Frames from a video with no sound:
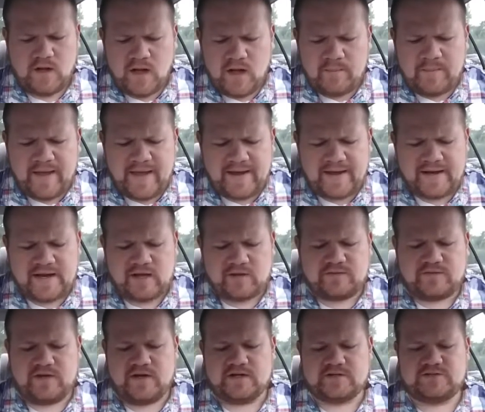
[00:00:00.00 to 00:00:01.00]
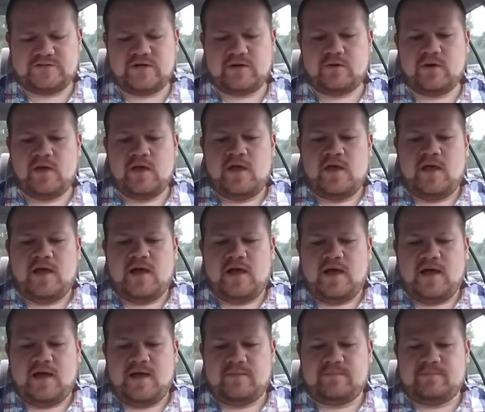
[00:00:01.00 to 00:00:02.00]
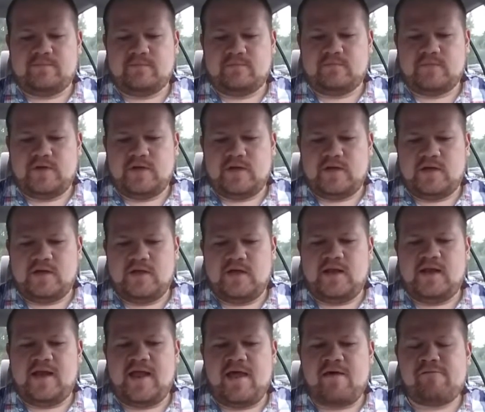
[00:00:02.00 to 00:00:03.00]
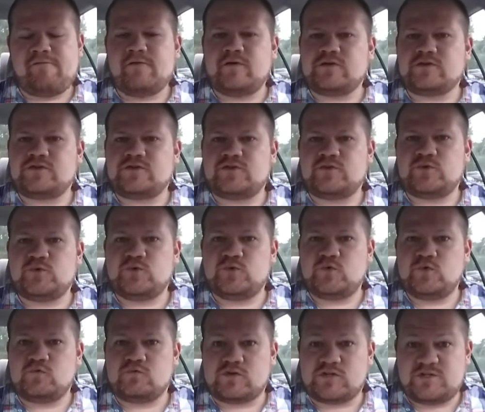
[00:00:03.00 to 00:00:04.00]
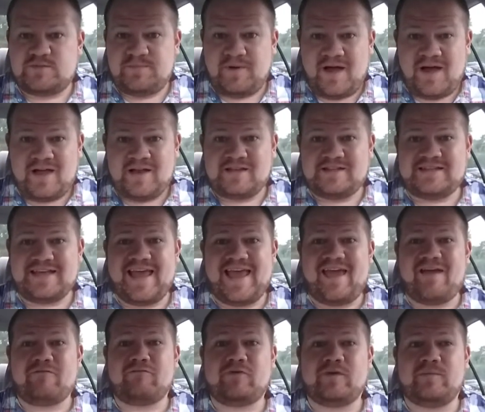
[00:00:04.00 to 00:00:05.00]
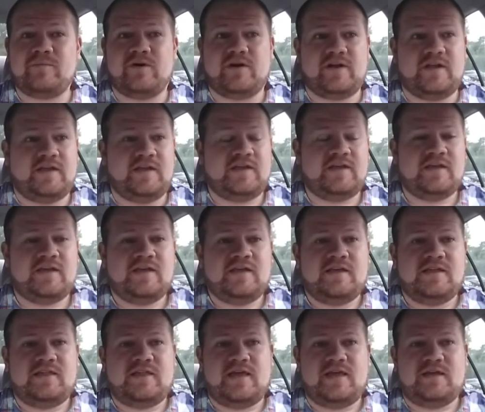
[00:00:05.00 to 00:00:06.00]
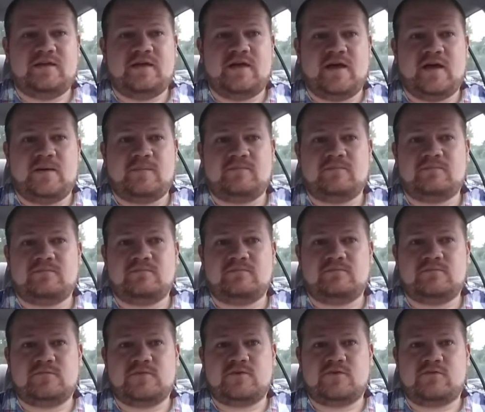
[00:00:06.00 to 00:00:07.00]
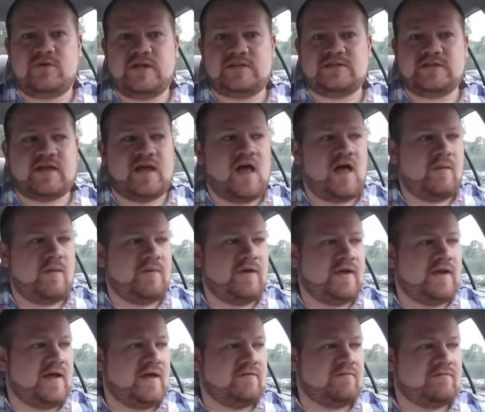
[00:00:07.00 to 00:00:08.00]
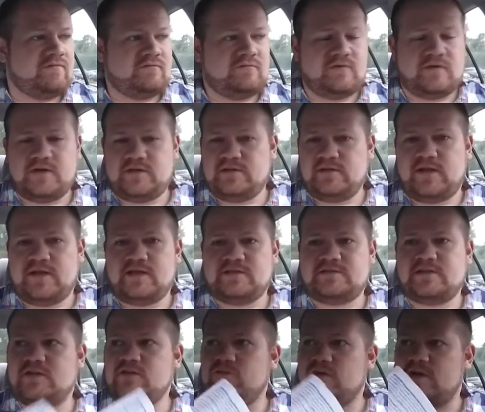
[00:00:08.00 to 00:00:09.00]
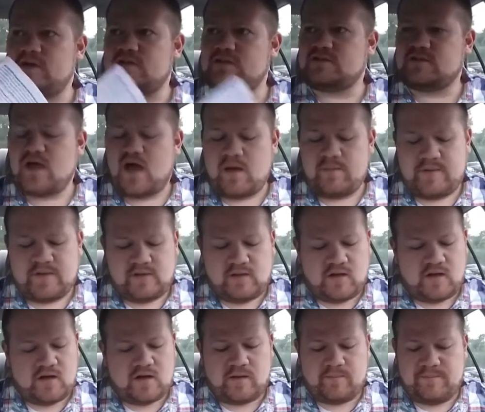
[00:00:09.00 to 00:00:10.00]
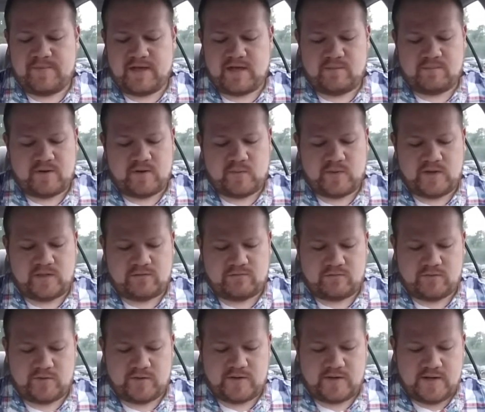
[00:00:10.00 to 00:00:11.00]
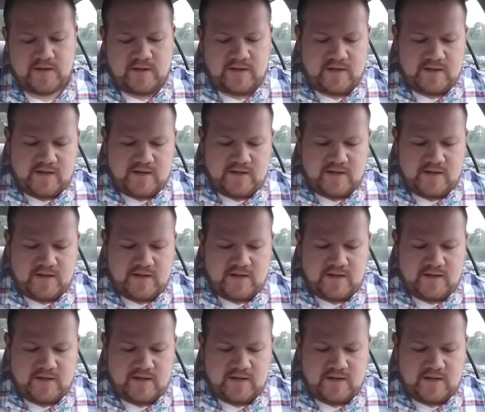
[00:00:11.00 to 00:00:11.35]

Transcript: I'm hanging out there. So, um, in an effort to respond to everybody that uh, creates a comment, I've, like I said, created this comment log. I'm making my way through it.